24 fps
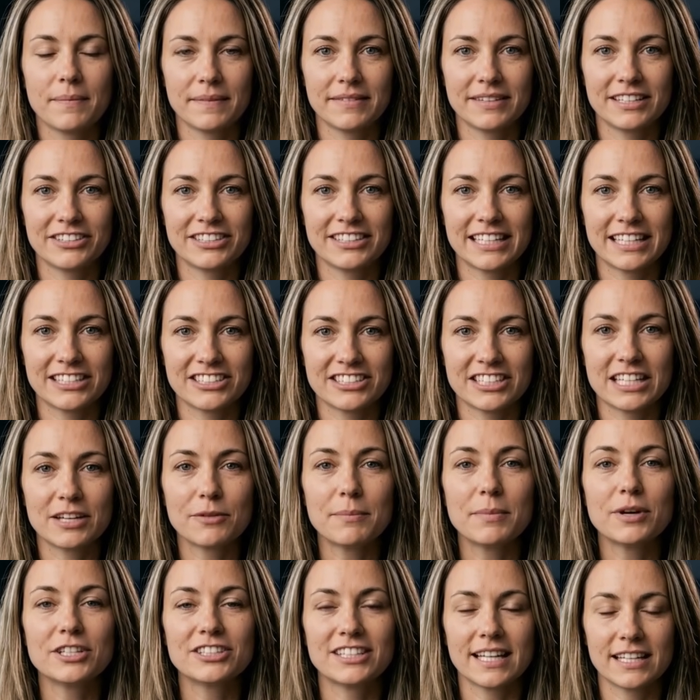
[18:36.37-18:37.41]
The
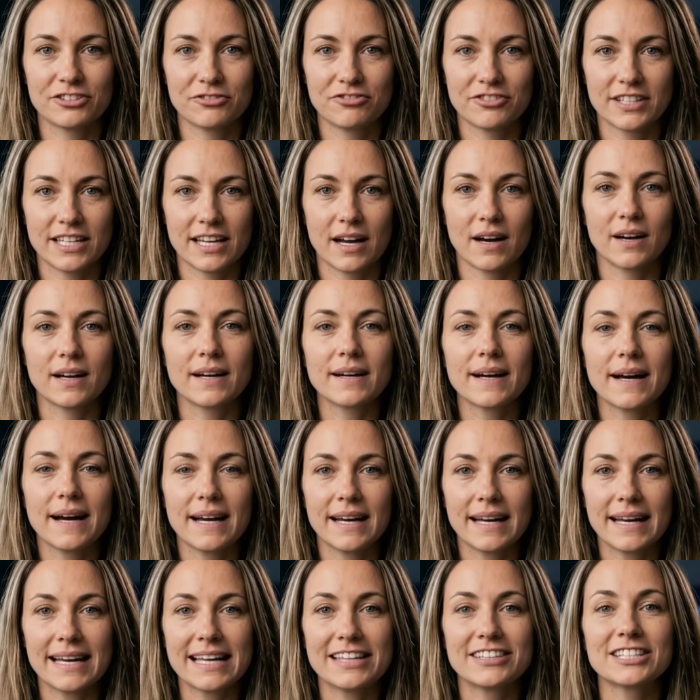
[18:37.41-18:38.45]
16% figure
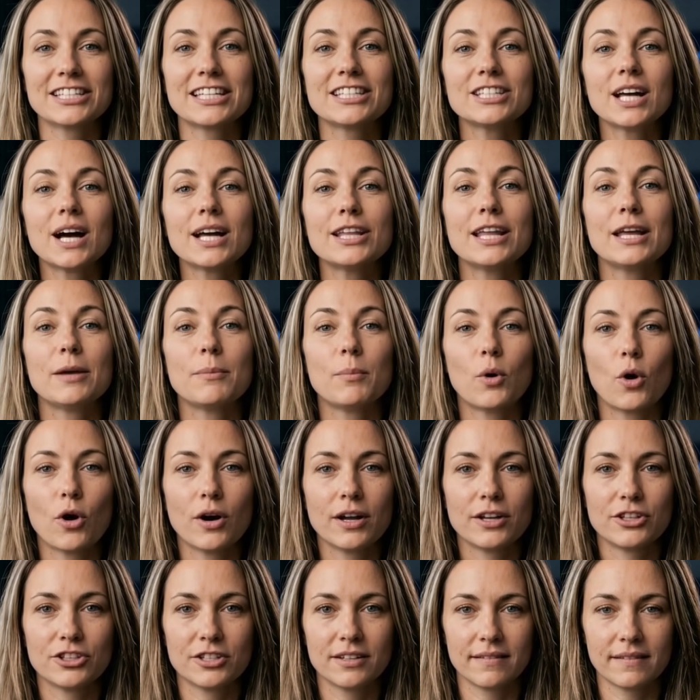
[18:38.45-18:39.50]
is the starting
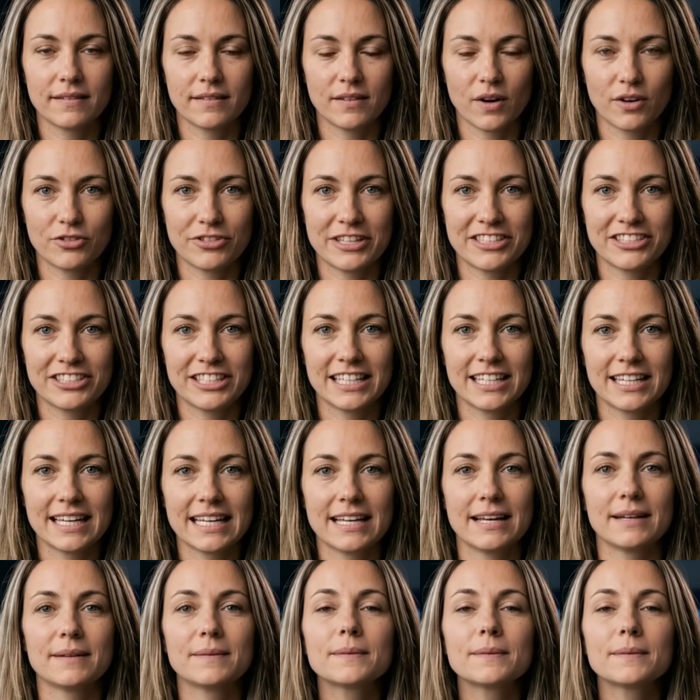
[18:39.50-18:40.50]
point, not the ceiling.